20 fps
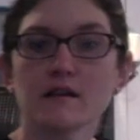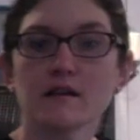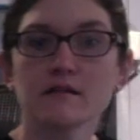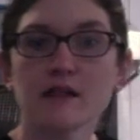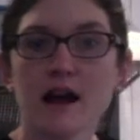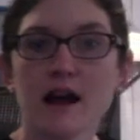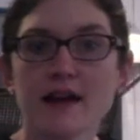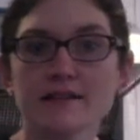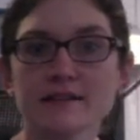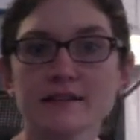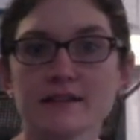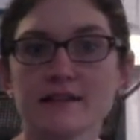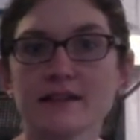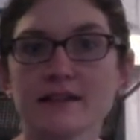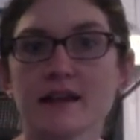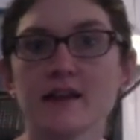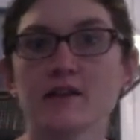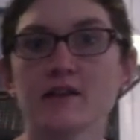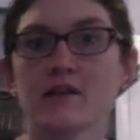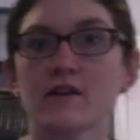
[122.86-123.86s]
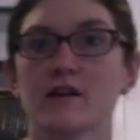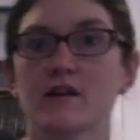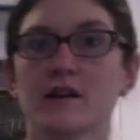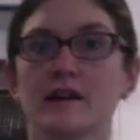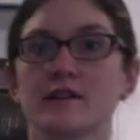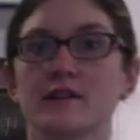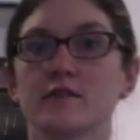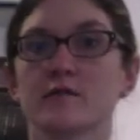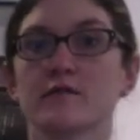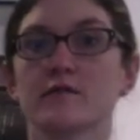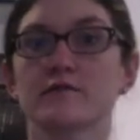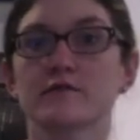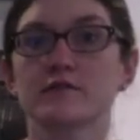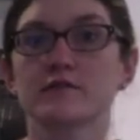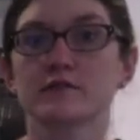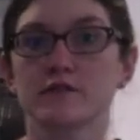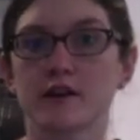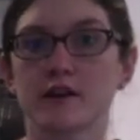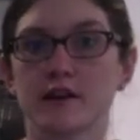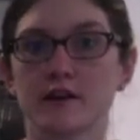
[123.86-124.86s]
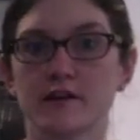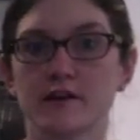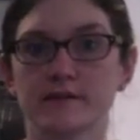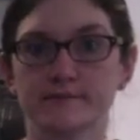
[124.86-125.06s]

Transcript: glass container in the refrigerator.